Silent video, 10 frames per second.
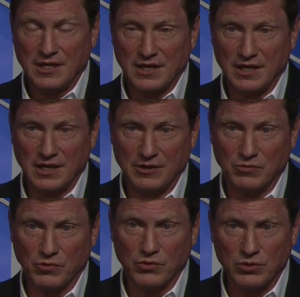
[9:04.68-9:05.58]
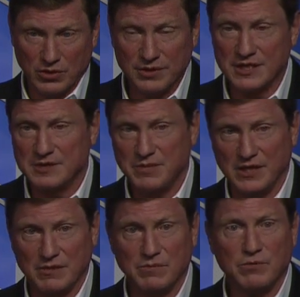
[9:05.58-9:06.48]
uh, rule that's
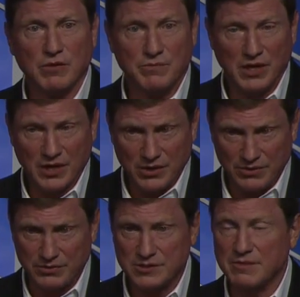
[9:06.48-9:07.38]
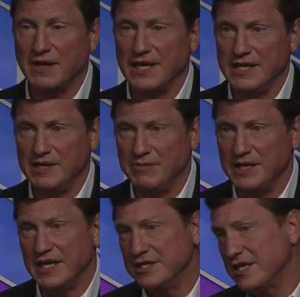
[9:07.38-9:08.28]
been proposed by
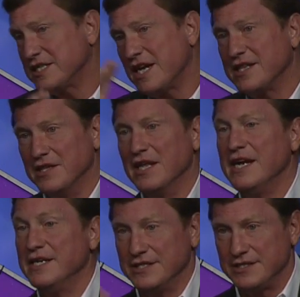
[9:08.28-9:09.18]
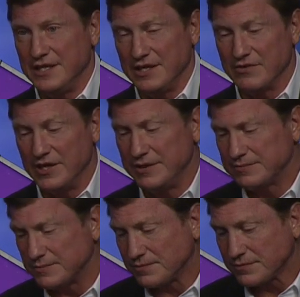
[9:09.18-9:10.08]
EPA. So that's kind of the latest thing, right?
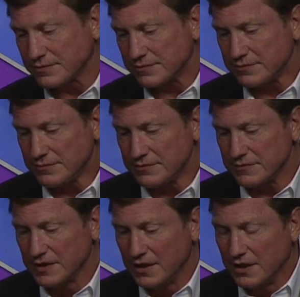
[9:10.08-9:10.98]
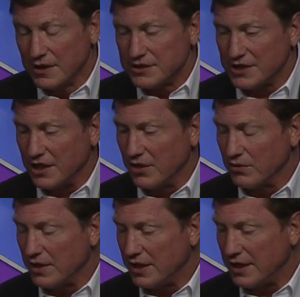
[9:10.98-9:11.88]

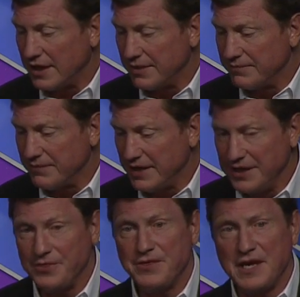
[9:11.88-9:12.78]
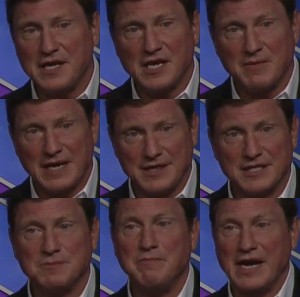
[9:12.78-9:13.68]
So, um, in thinking about
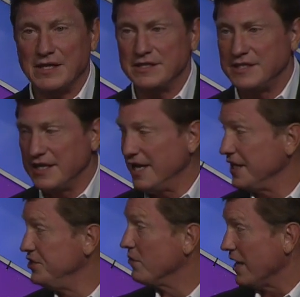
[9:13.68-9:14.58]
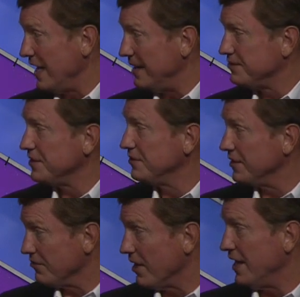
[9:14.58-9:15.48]
this balancing act, you are
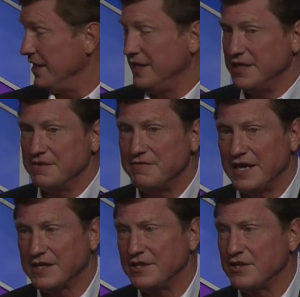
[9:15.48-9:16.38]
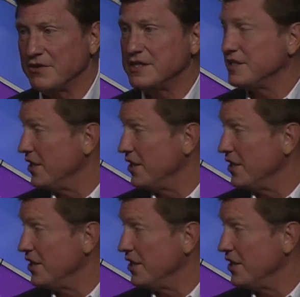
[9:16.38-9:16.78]
absolutely mm -hmm. right in the fact that there is an